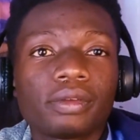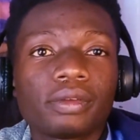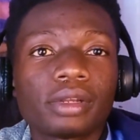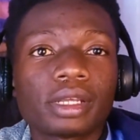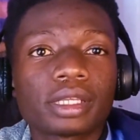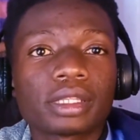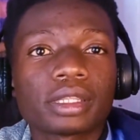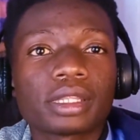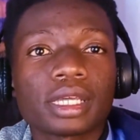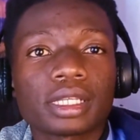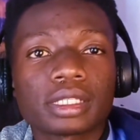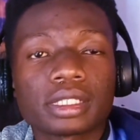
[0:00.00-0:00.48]

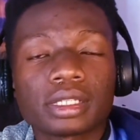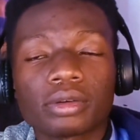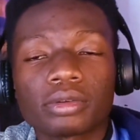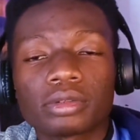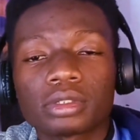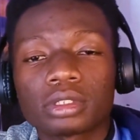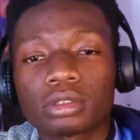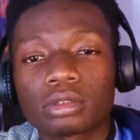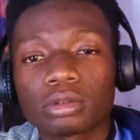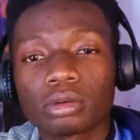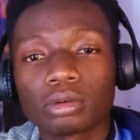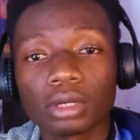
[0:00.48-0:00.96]
like that's
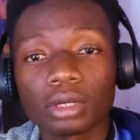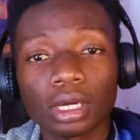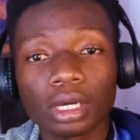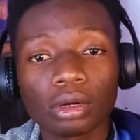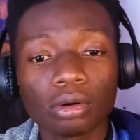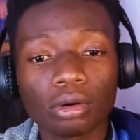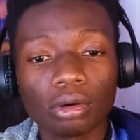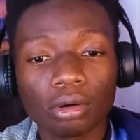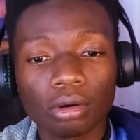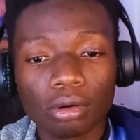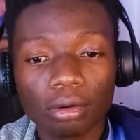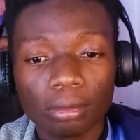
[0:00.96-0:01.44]
how it's
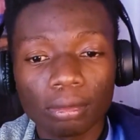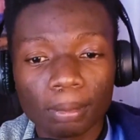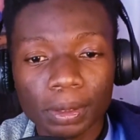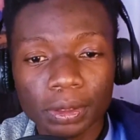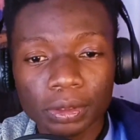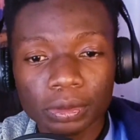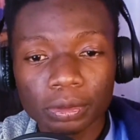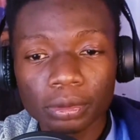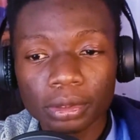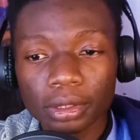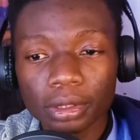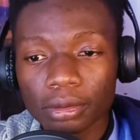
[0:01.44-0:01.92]
gonna go,
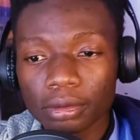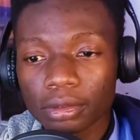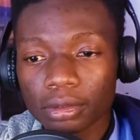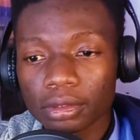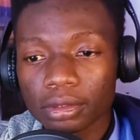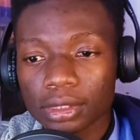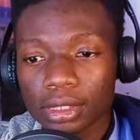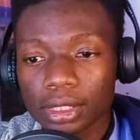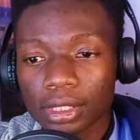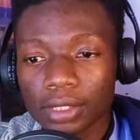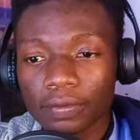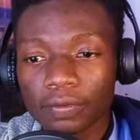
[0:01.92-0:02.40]
but we
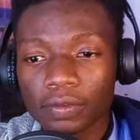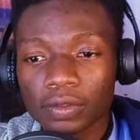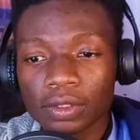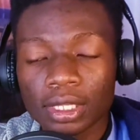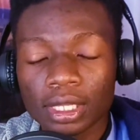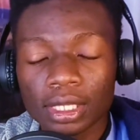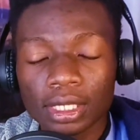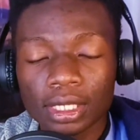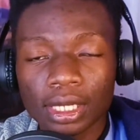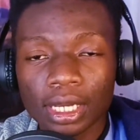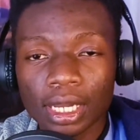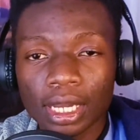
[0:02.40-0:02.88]
will see
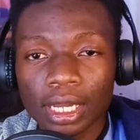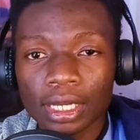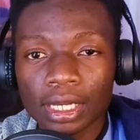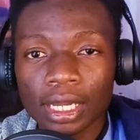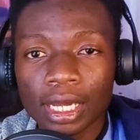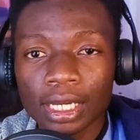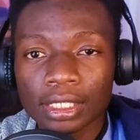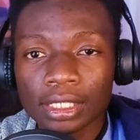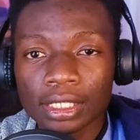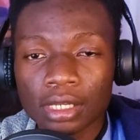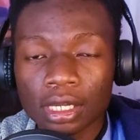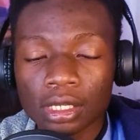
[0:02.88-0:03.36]
if they
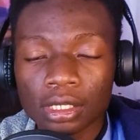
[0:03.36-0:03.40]
can